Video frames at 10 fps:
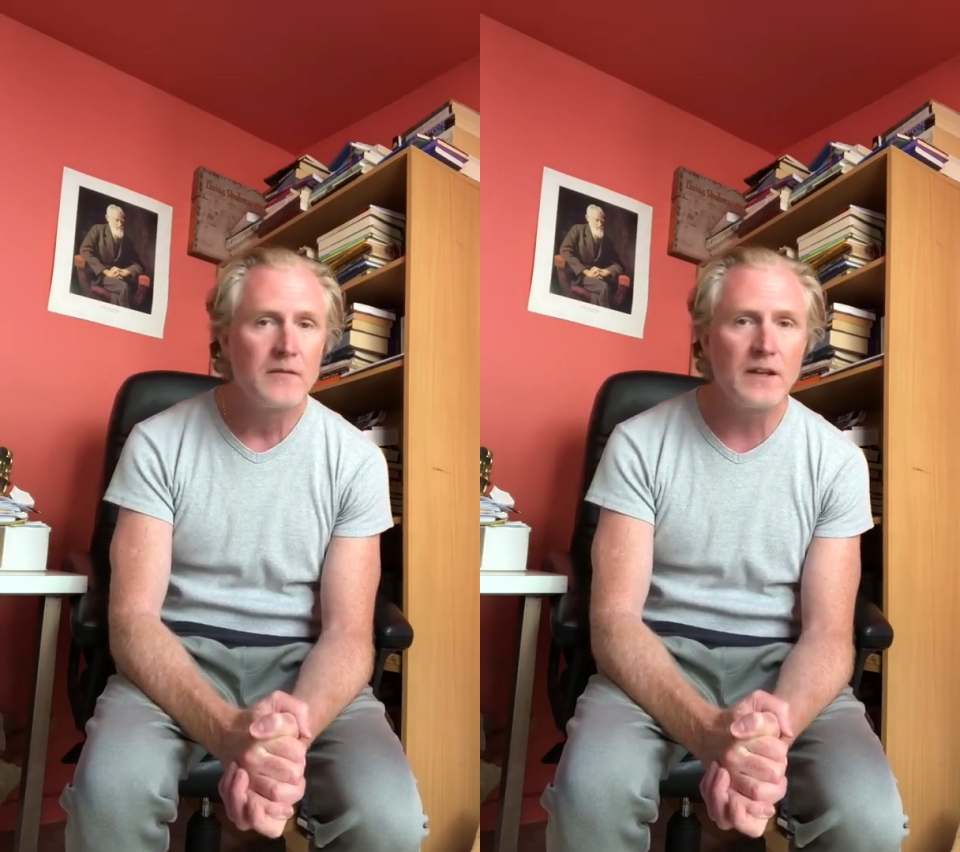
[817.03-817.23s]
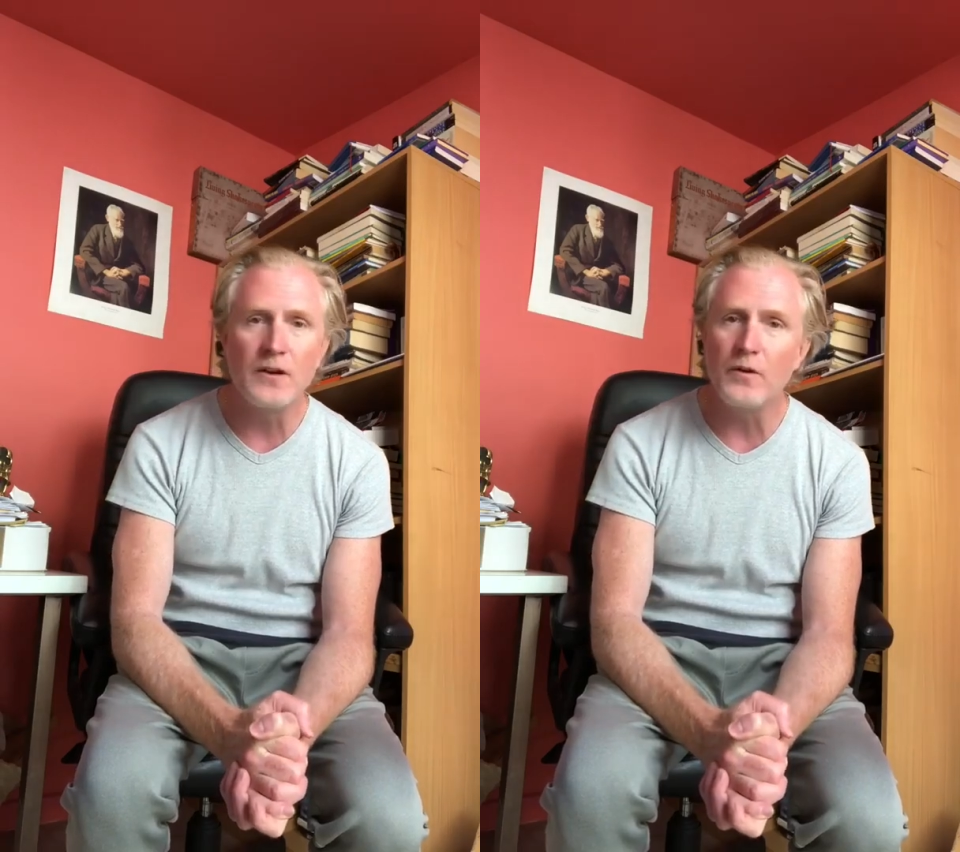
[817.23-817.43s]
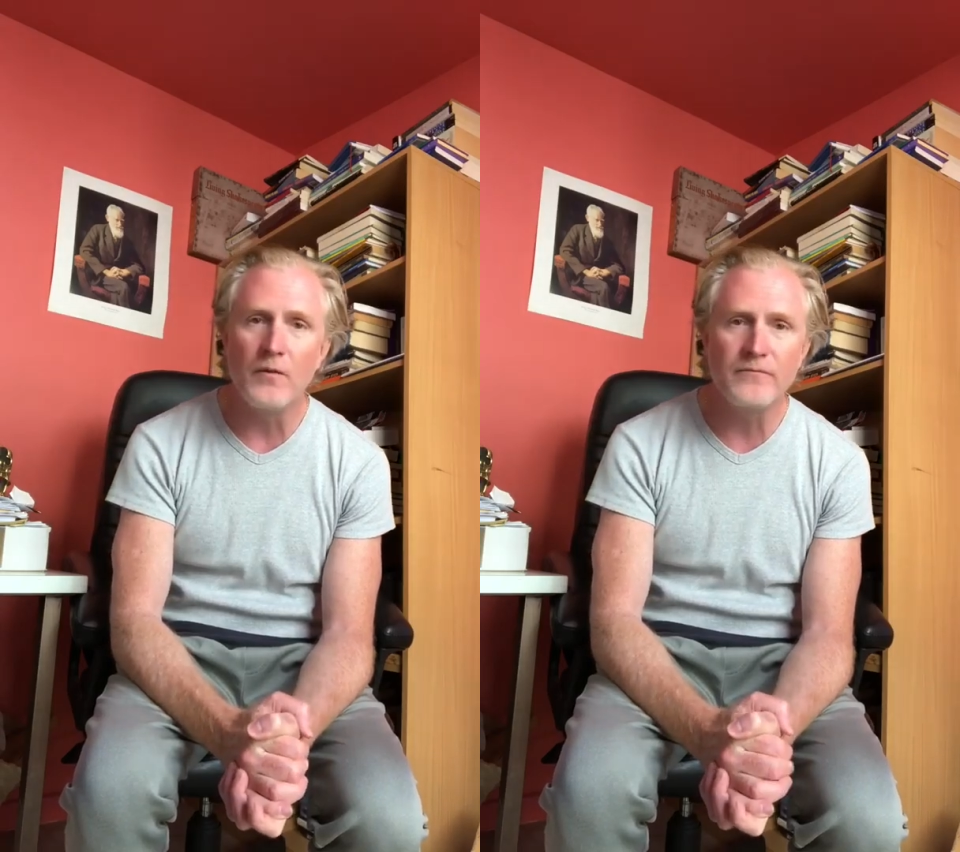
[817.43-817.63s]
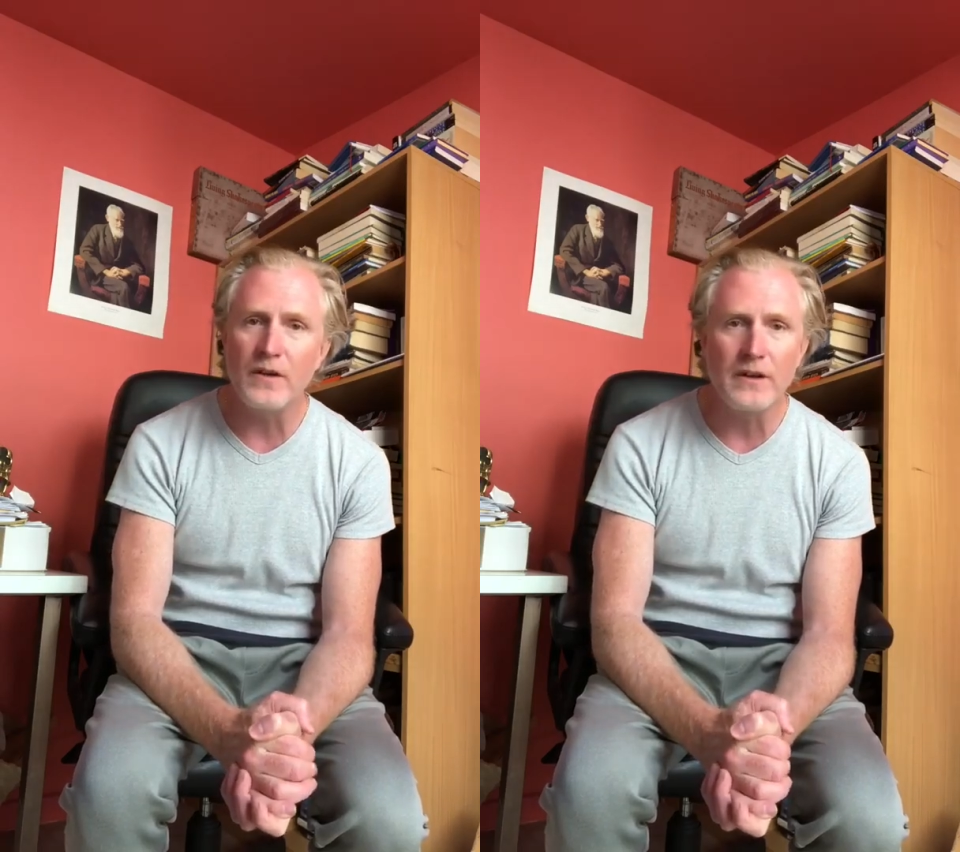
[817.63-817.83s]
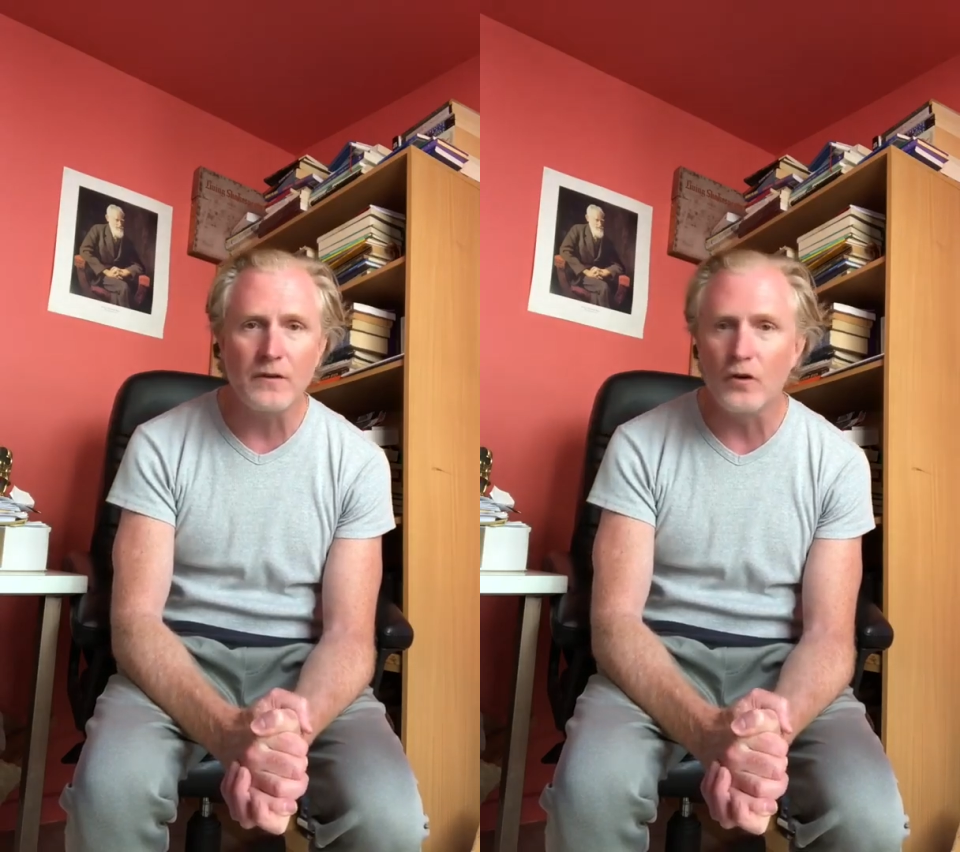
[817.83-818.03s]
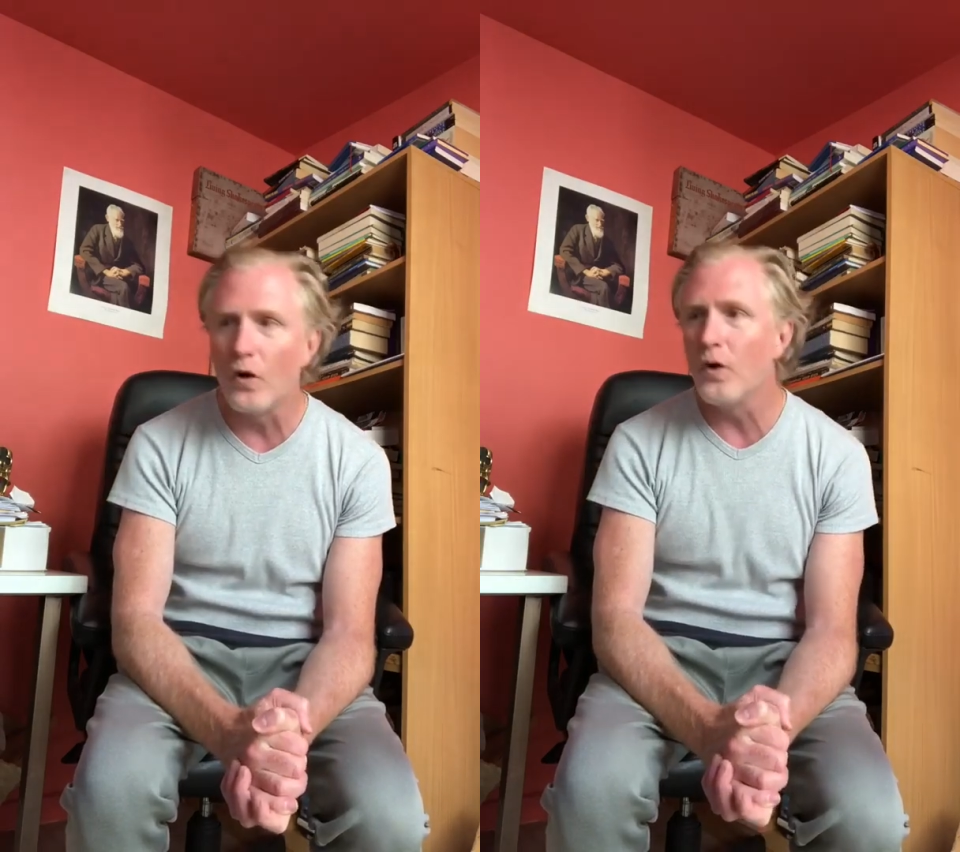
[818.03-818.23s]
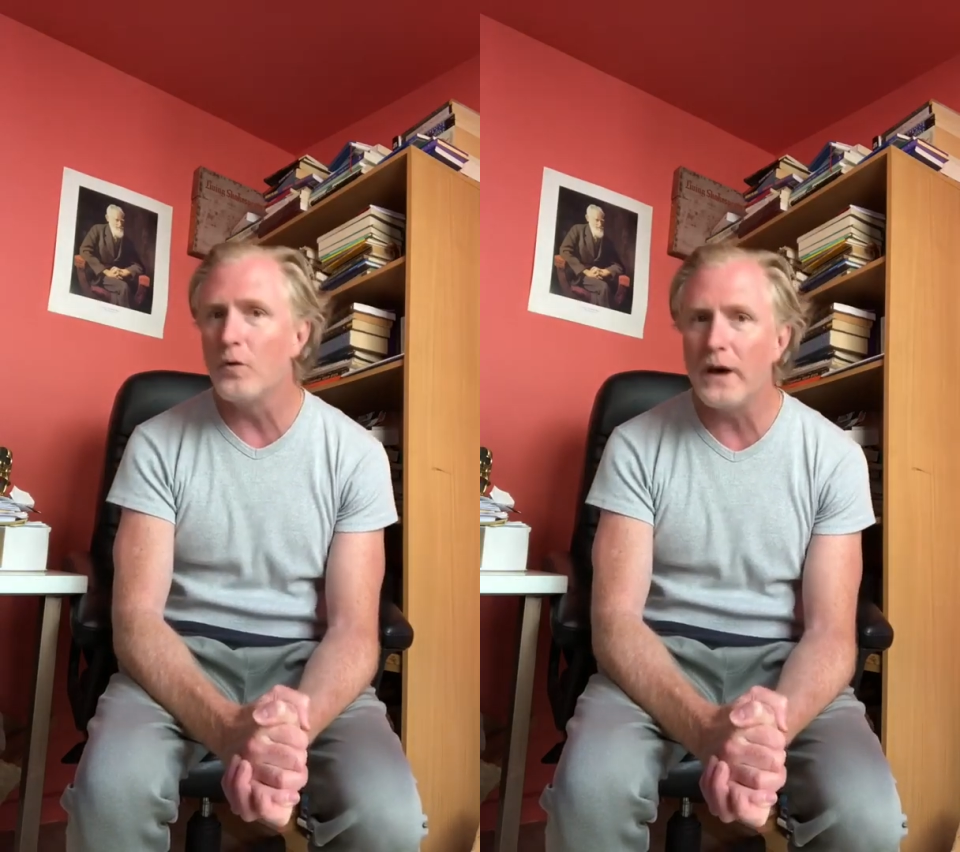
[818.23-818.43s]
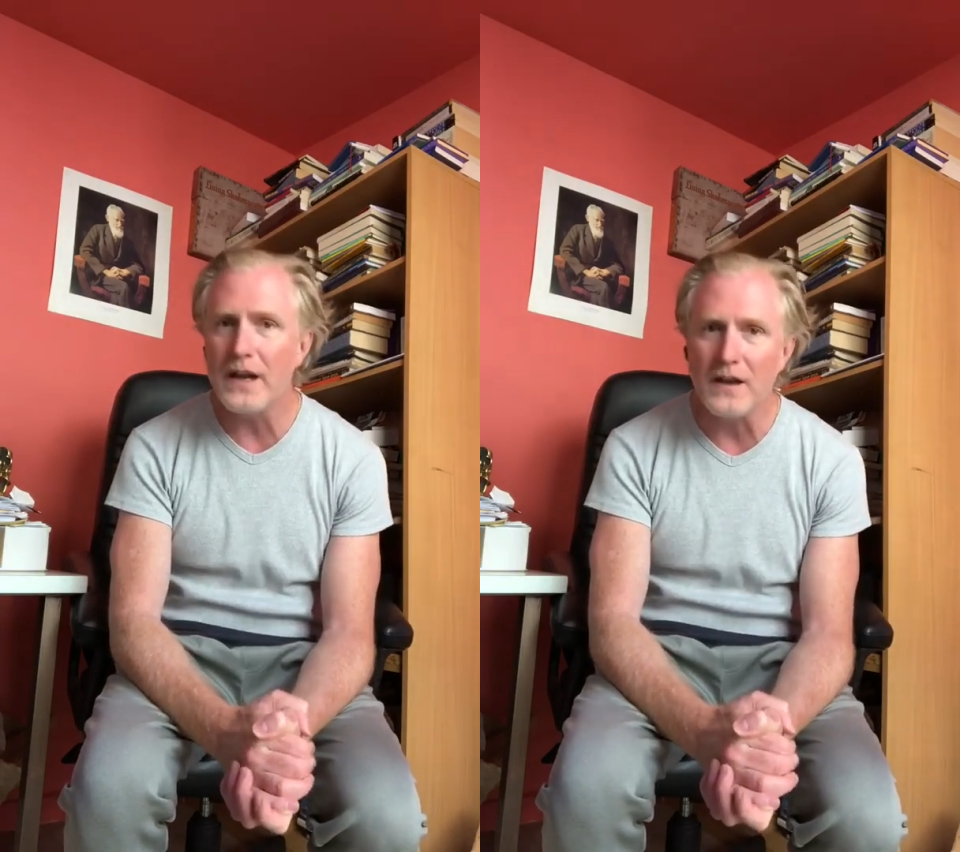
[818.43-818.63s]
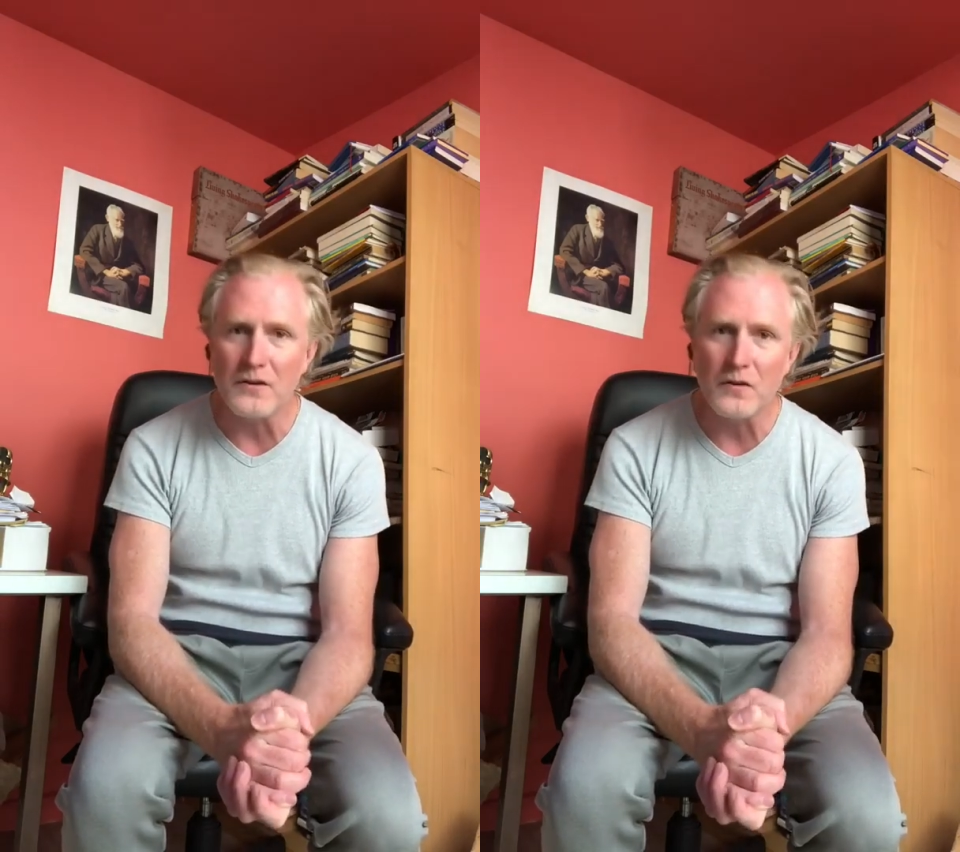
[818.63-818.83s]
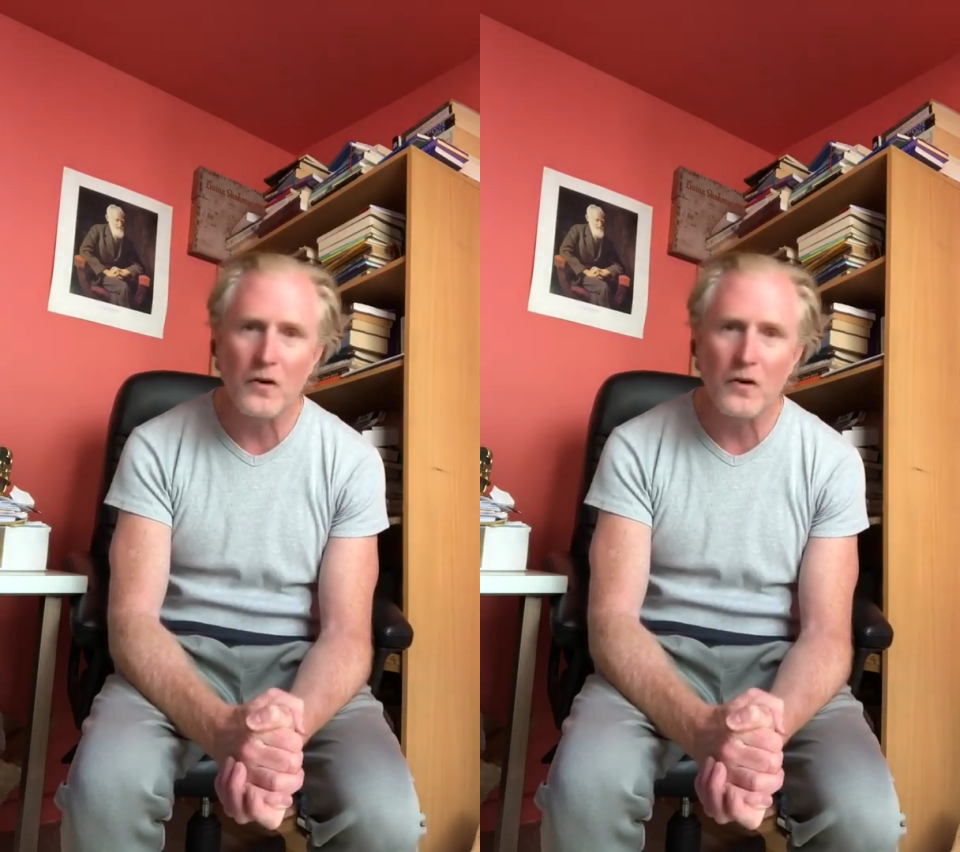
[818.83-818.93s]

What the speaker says: you know, in Galway and